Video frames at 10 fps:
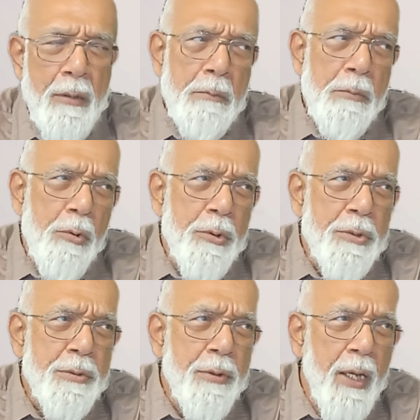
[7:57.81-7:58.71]

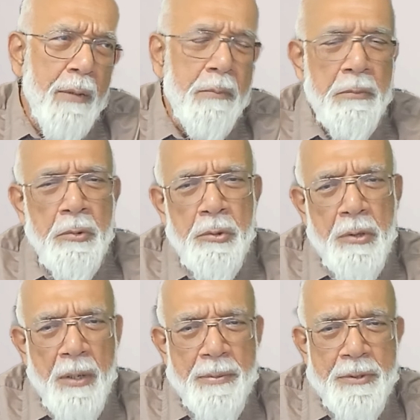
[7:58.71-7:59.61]
mood swing,
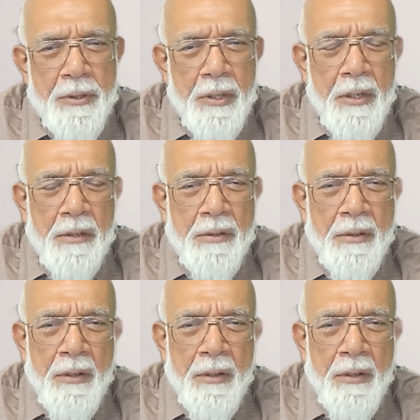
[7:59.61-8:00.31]
mood upset,